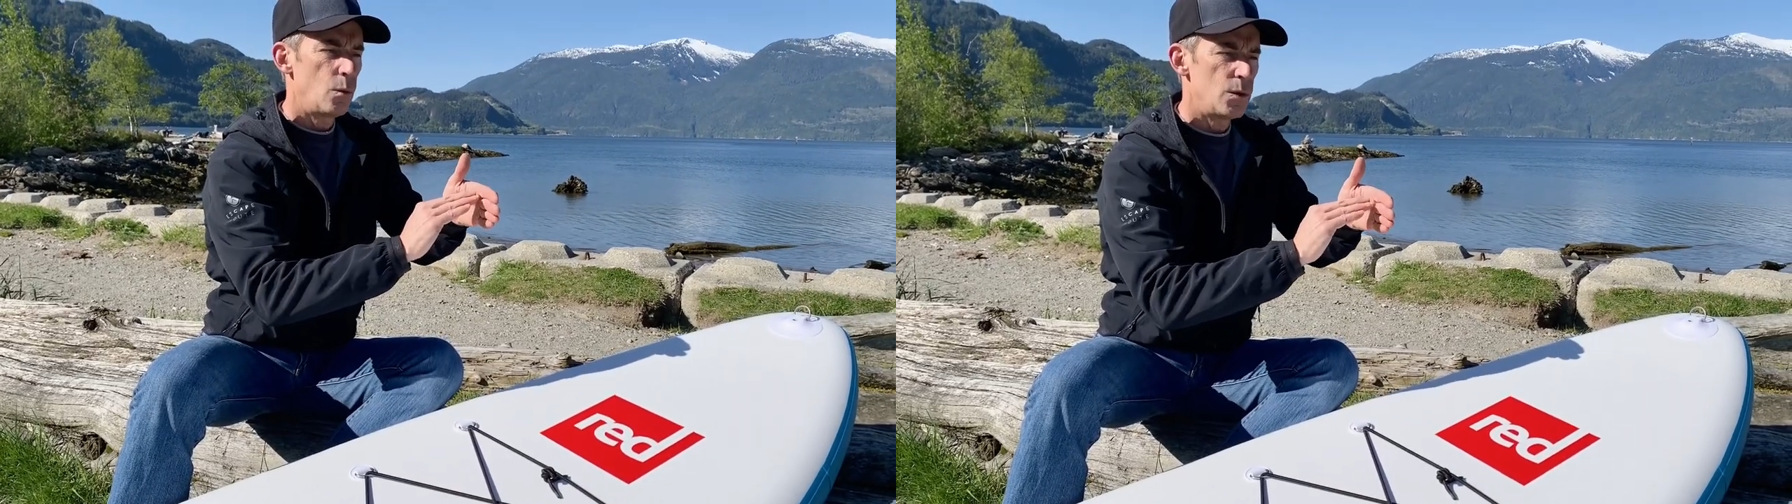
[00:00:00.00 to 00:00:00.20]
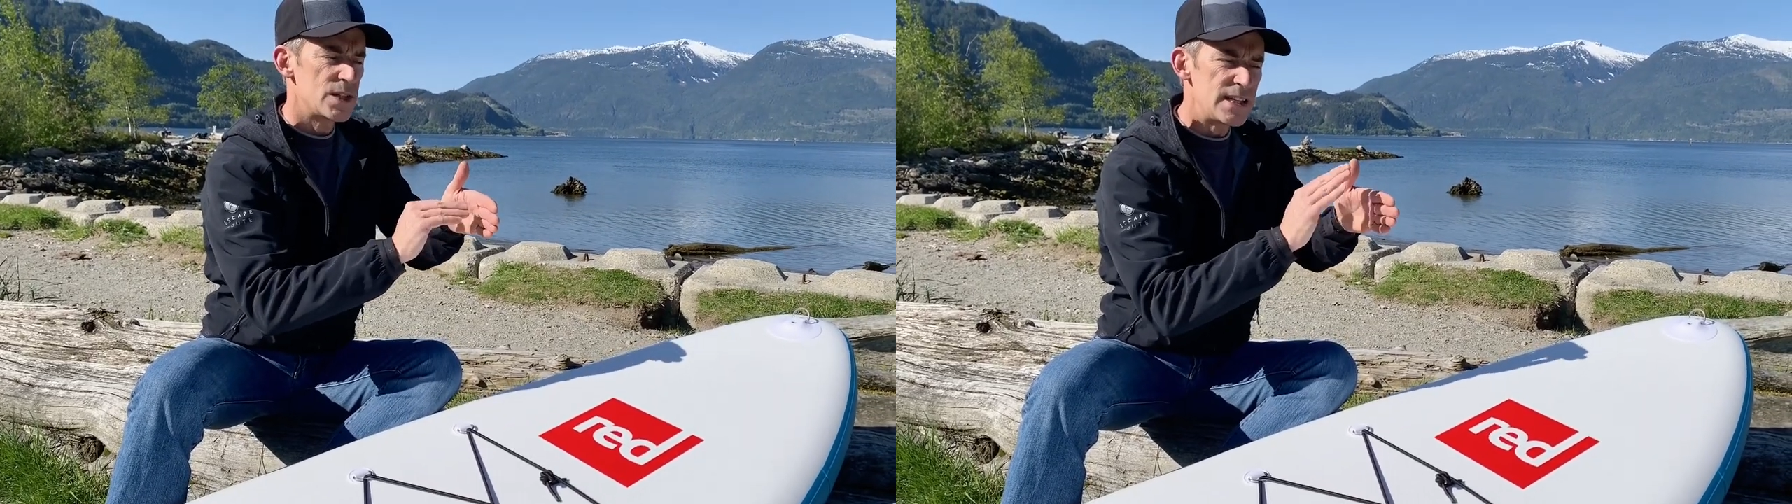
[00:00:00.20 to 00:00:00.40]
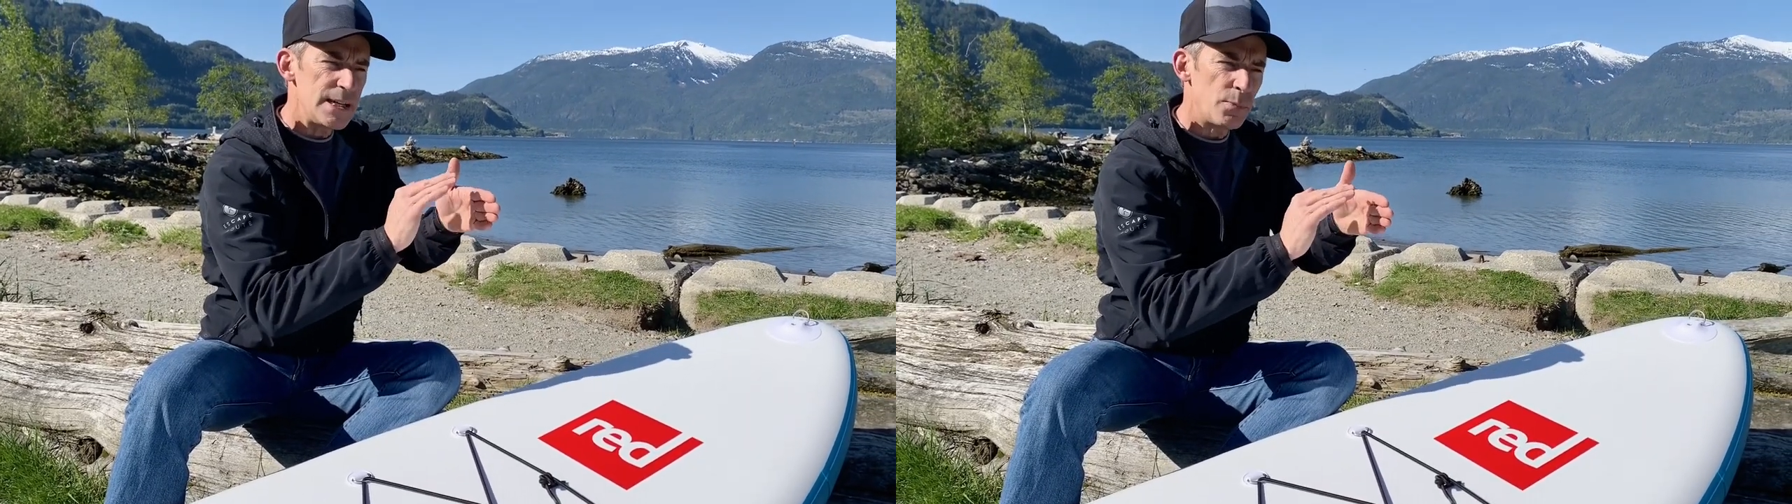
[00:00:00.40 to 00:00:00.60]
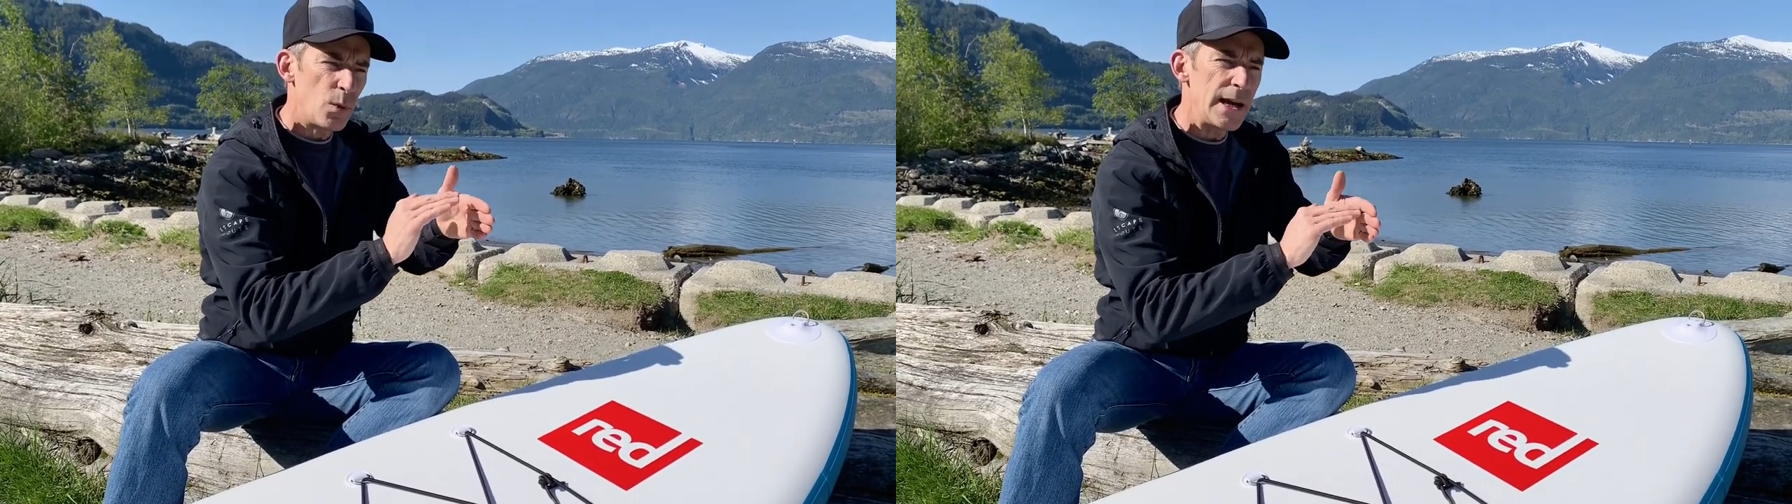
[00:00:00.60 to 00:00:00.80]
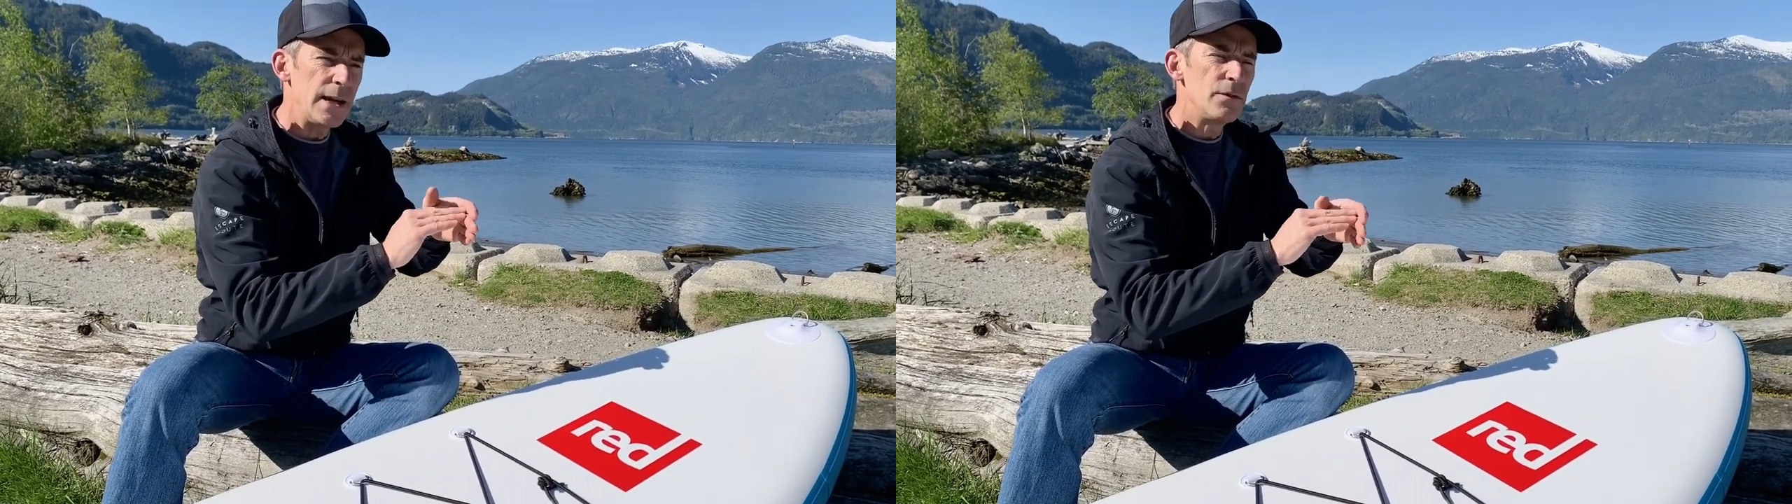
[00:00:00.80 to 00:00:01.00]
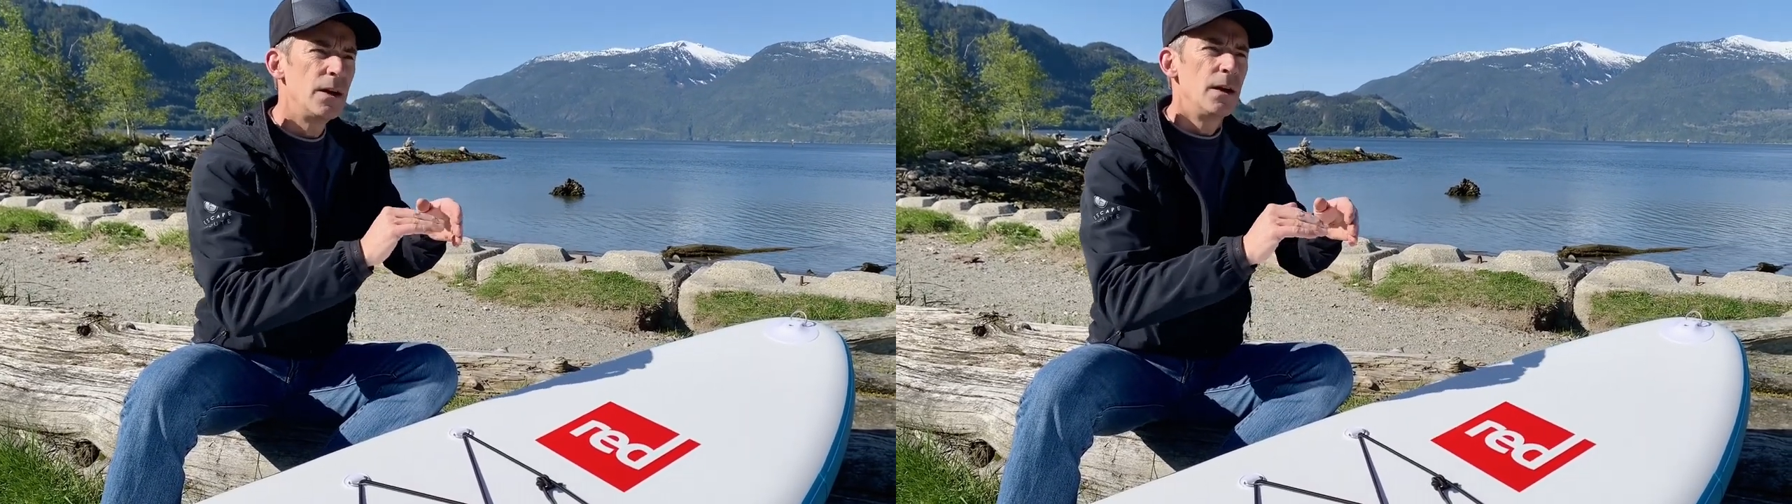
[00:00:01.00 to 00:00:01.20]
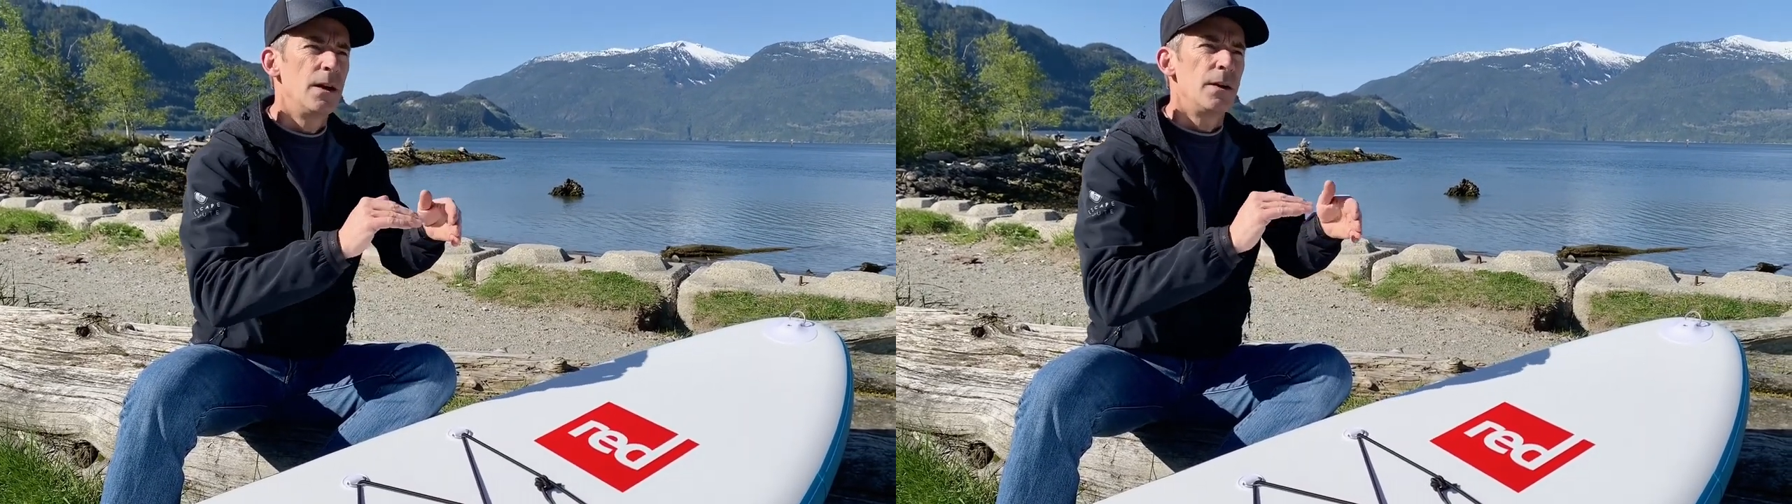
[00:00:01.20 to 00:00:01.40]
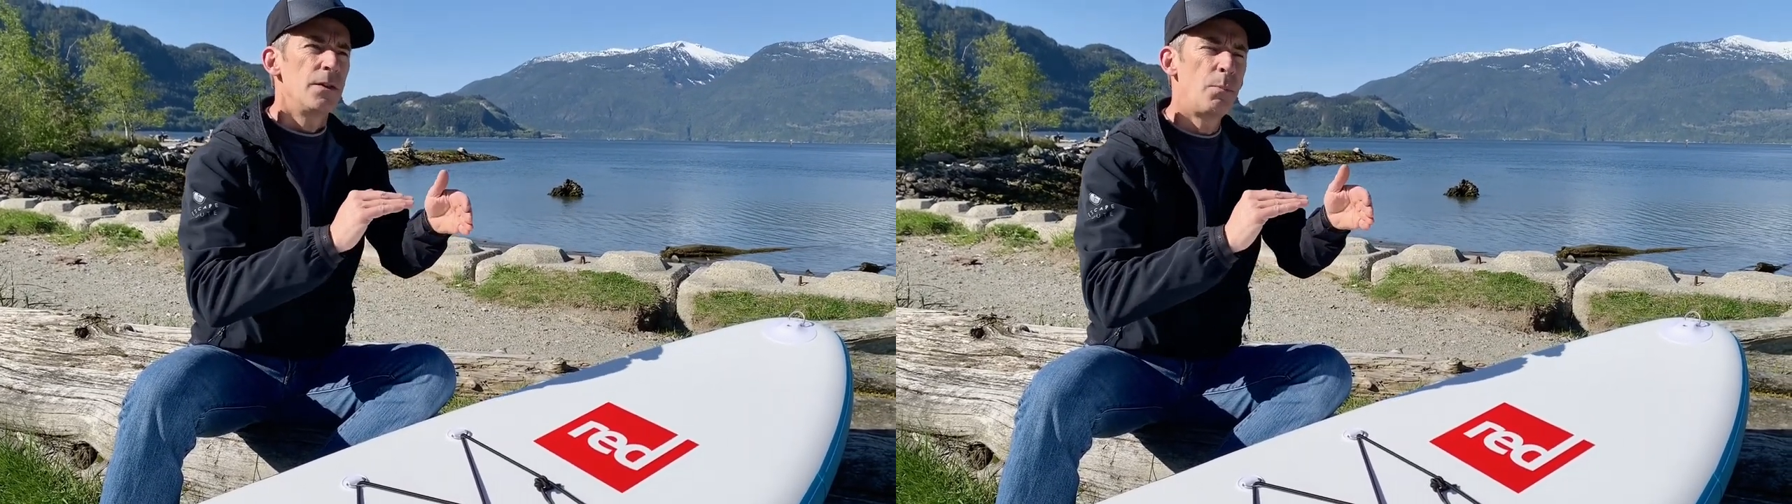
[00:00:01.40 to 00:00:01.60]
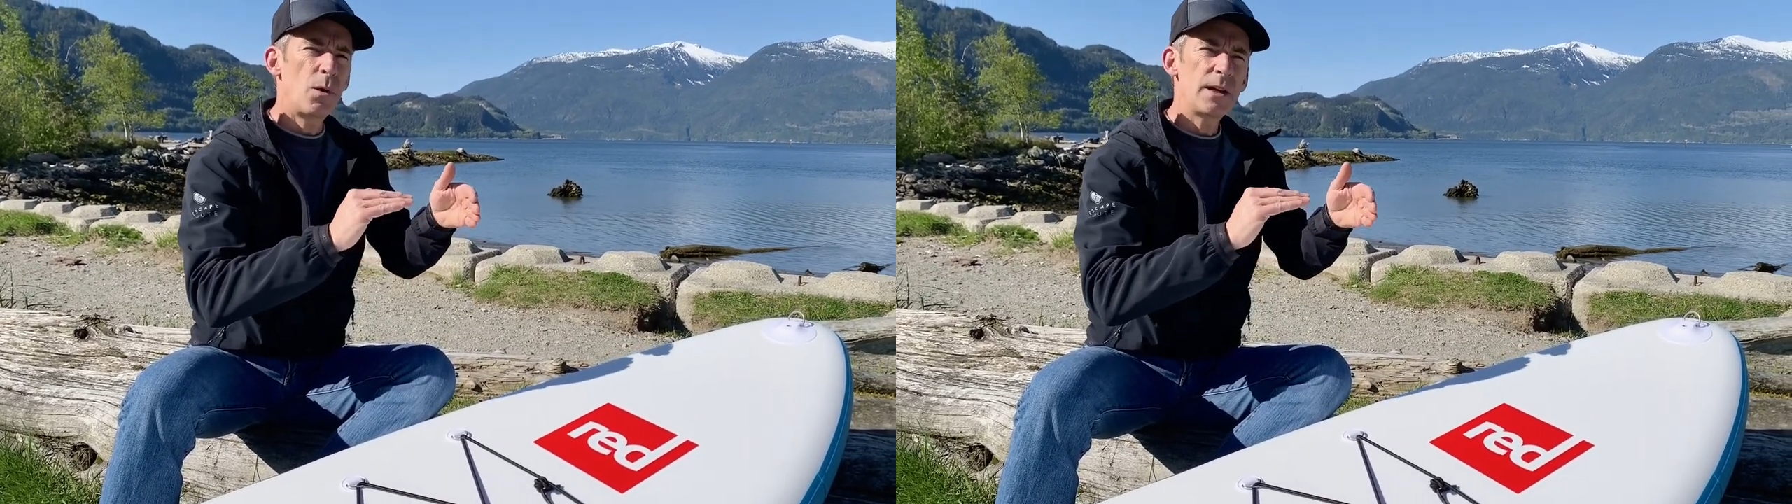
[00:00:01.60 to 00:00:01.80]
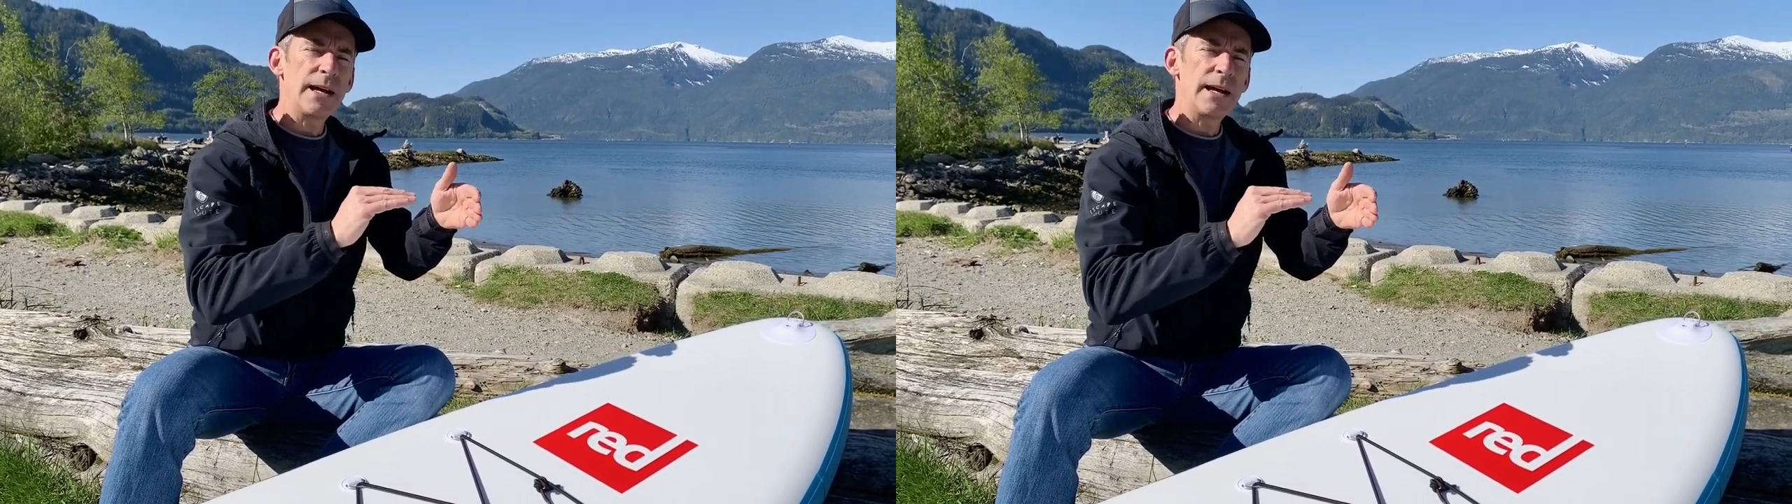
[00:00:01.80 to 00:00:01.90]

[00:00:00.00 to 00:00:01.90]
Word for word: steep wave, the board